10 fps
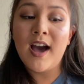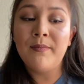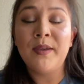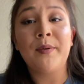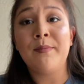
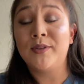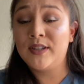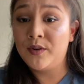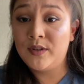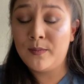they were able
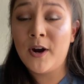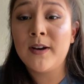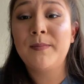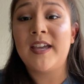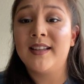to go to the
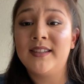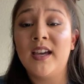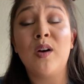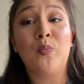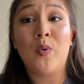park, because
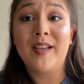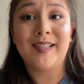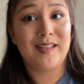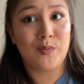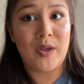that
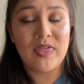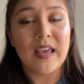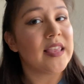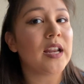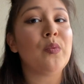was his one
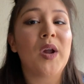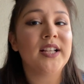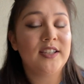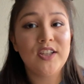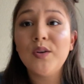thing that he
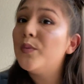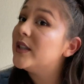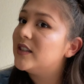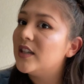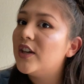wanted to do,
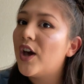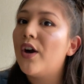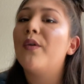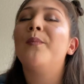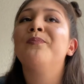was to
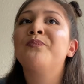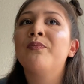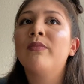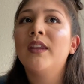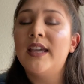go
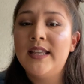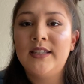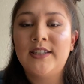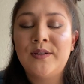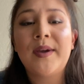
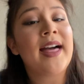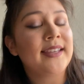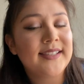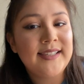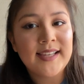into
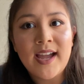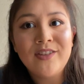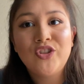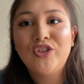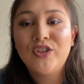Galaxy's
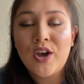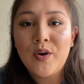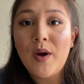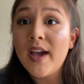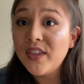Edge.
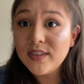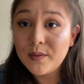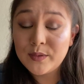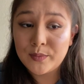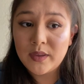So I thought
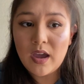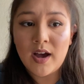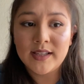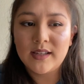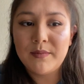that was really
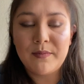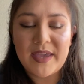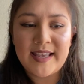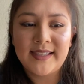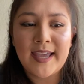awesome and
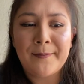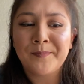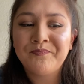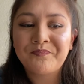amazing.